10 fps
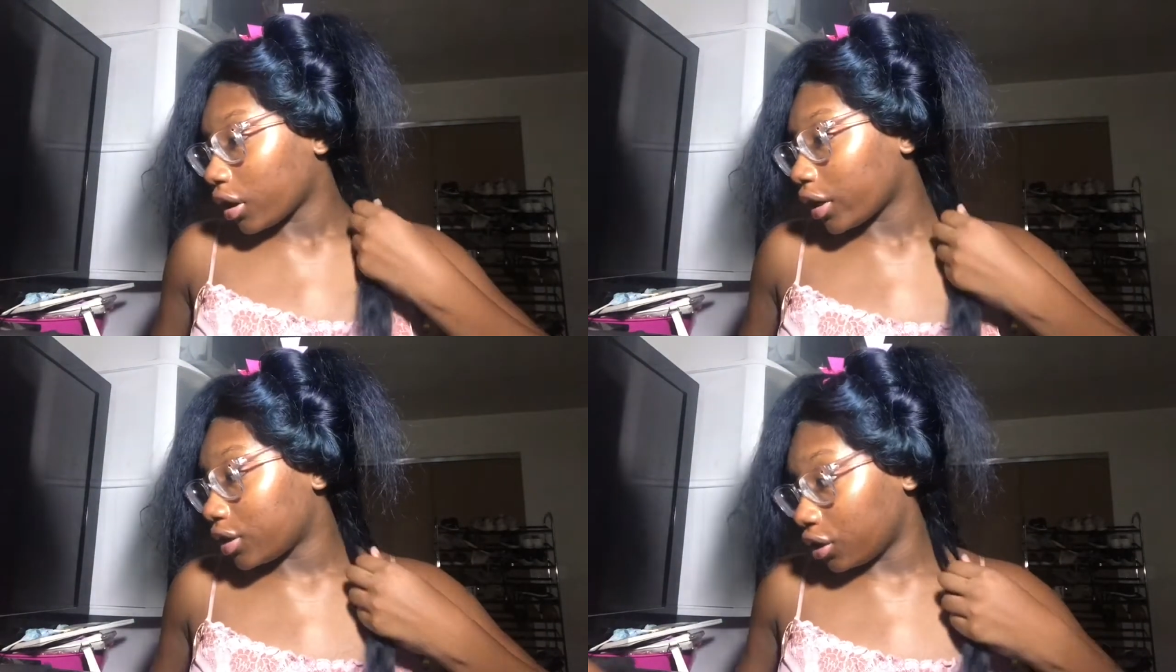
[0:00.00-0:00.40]

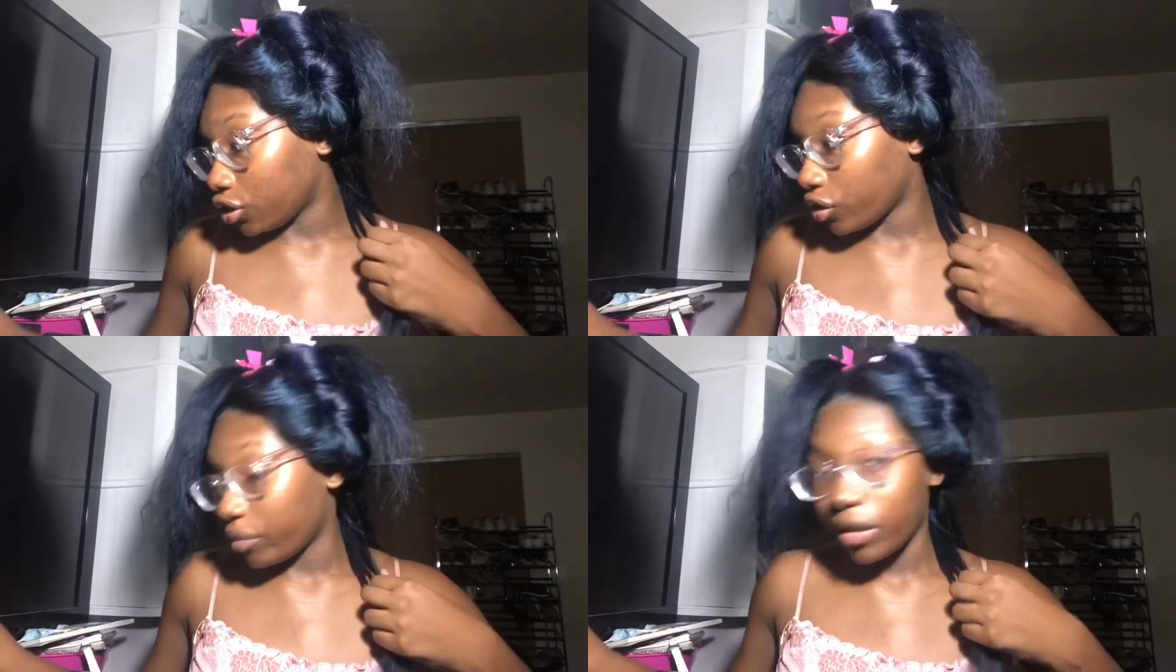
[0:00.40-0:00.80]
I did
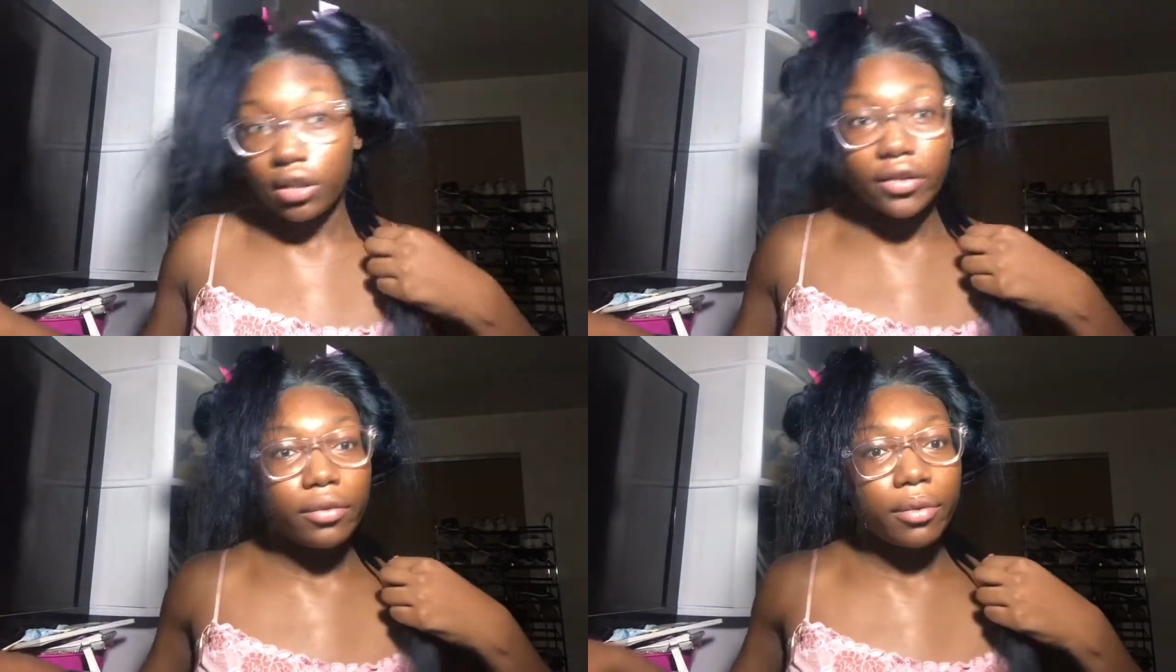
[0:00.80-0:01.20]
trim it a
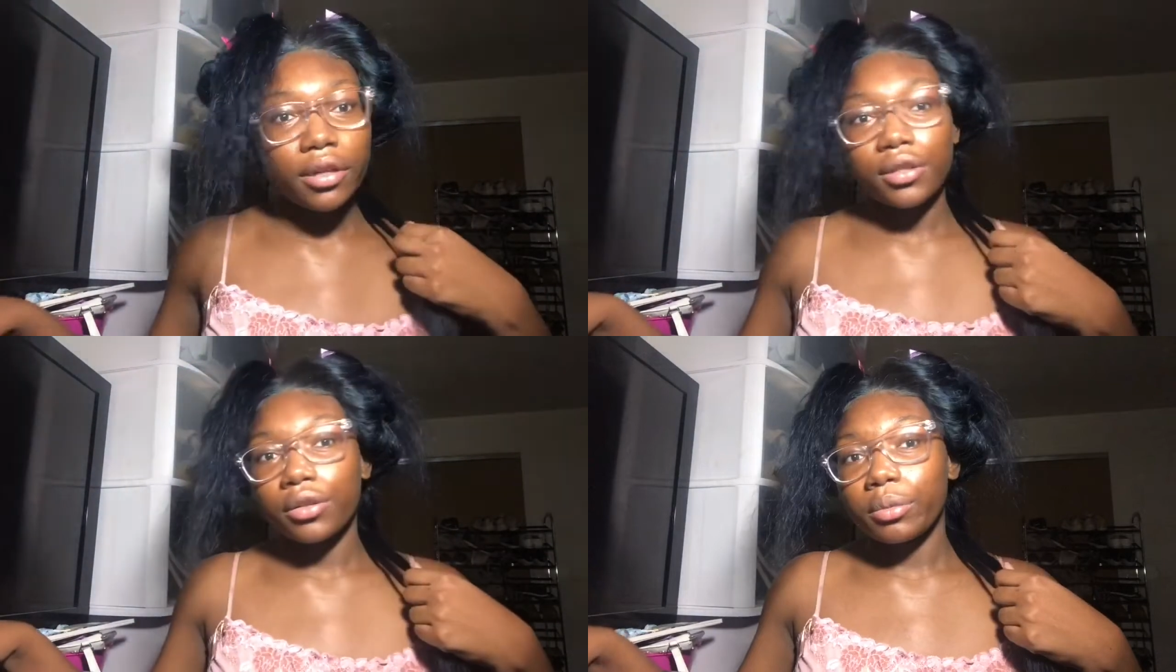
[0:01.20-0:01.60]
little
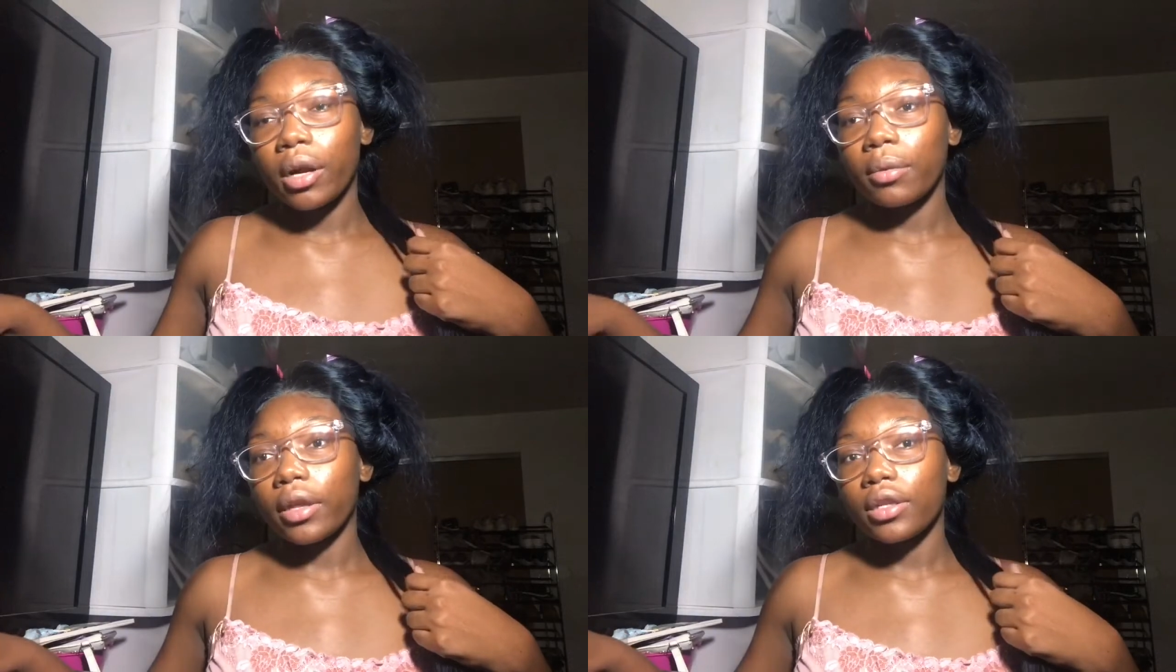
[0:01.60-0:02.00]
bit, so it's
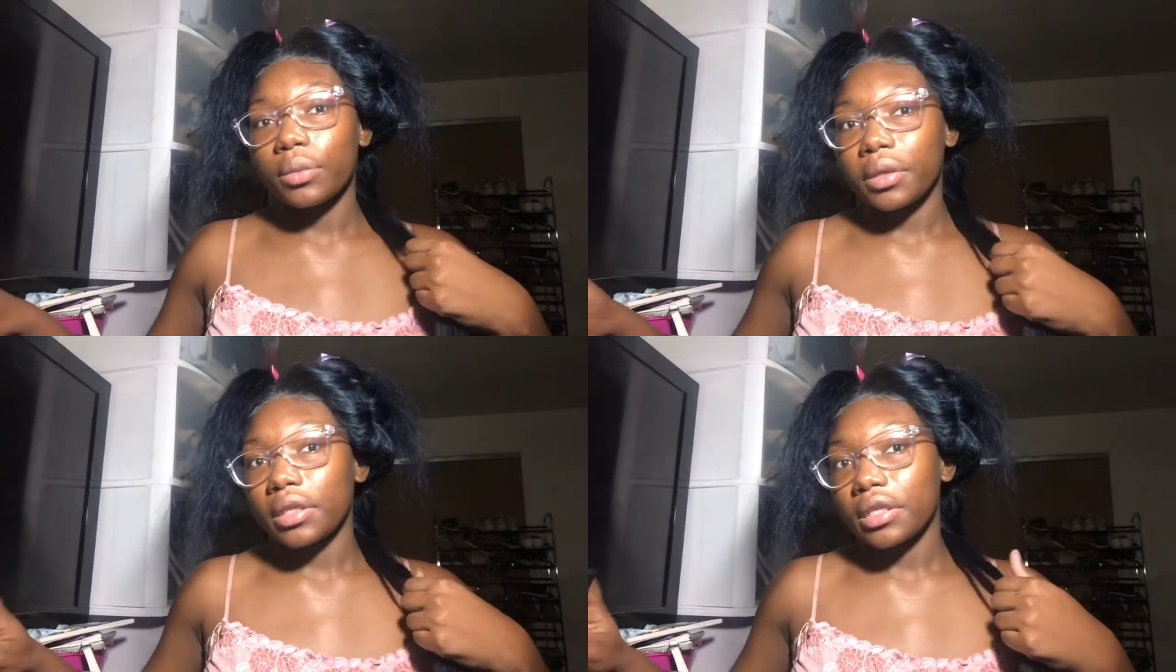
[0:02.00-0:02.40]
probably like
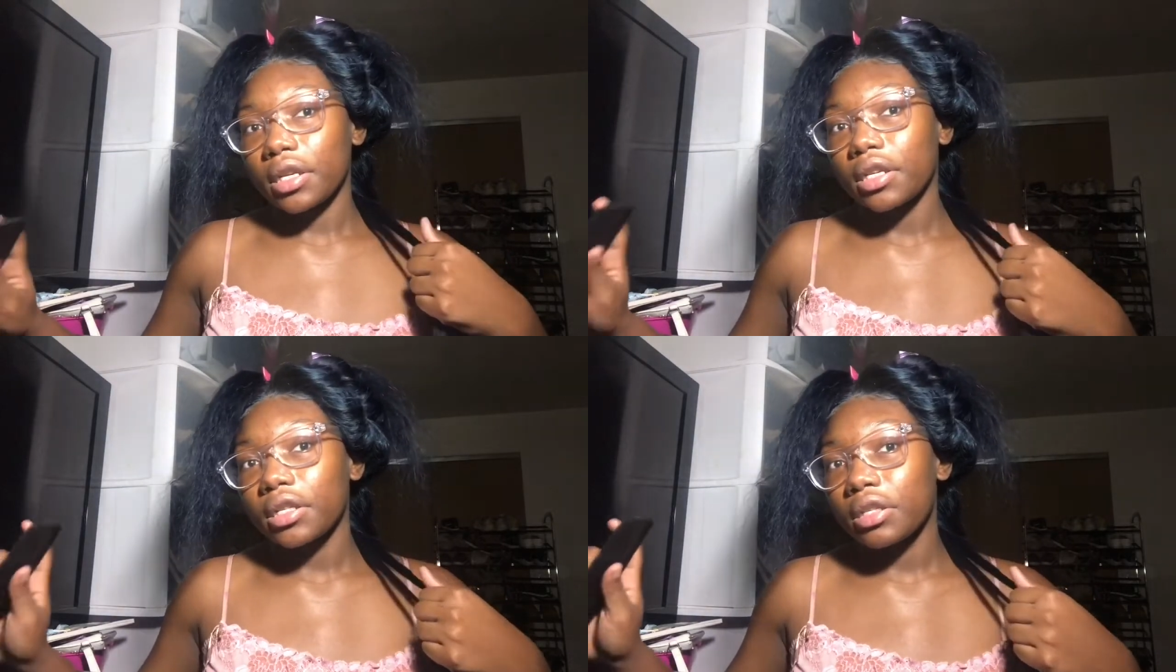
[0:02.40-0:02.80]

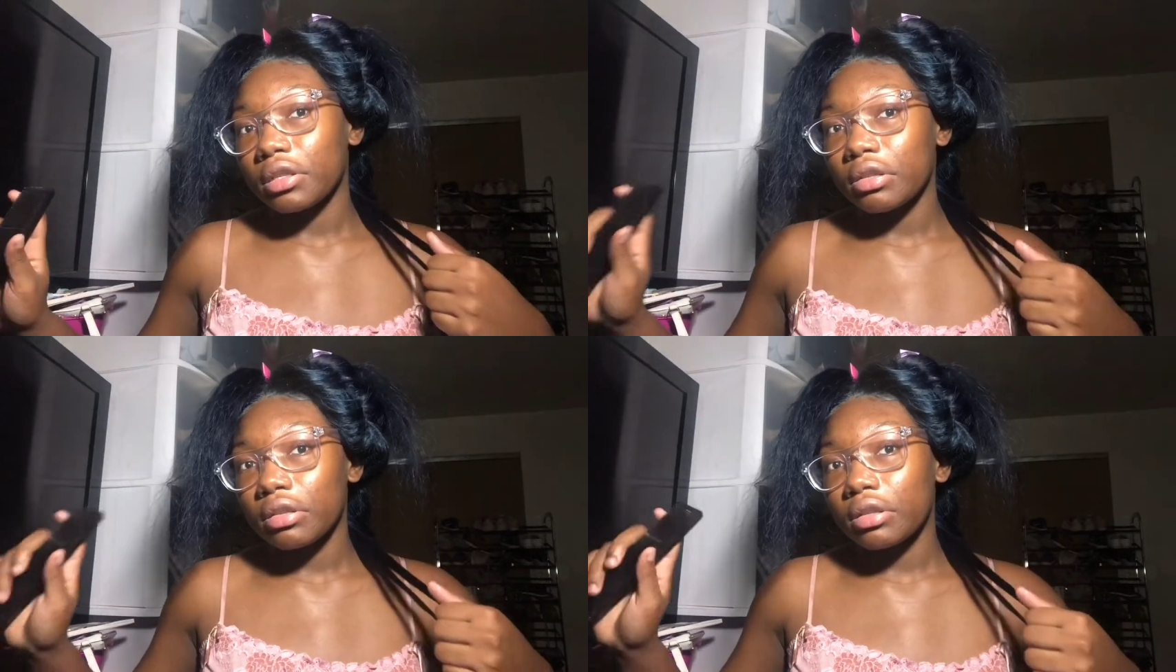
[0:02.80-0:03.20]

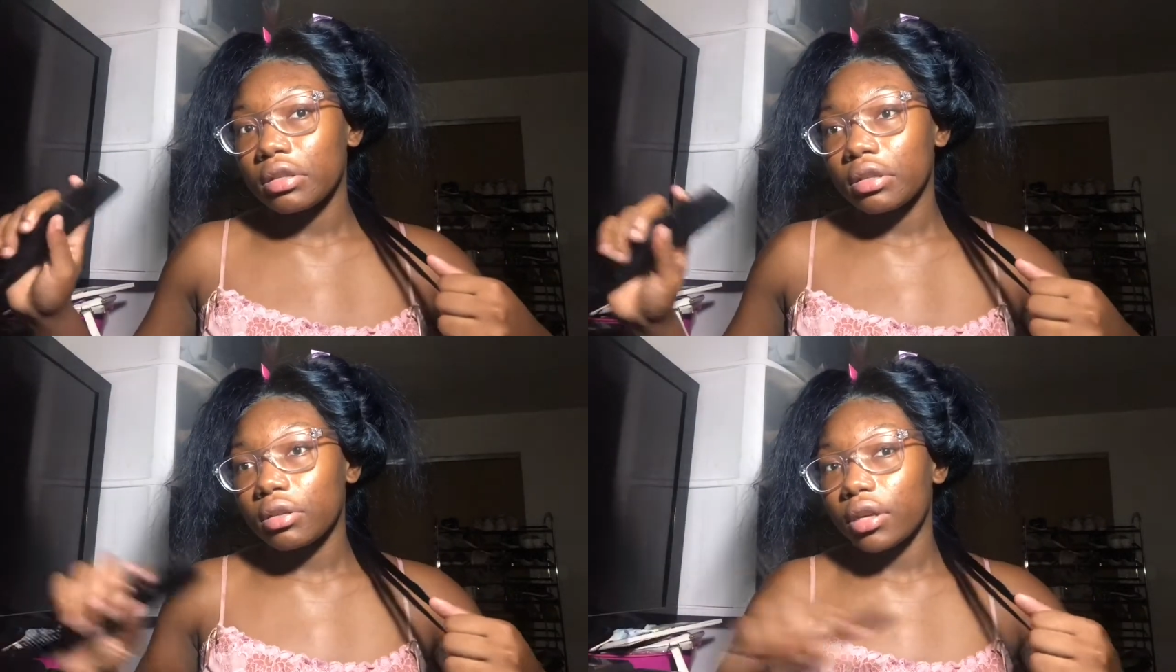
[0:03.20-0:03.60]

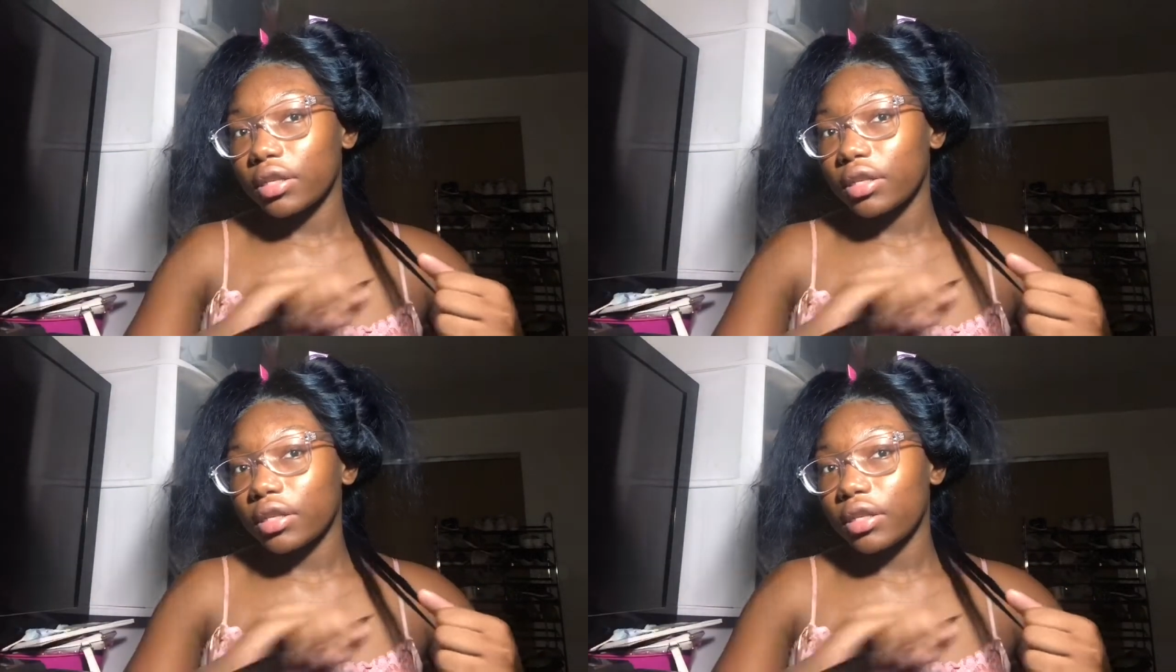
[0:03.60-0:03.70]
26,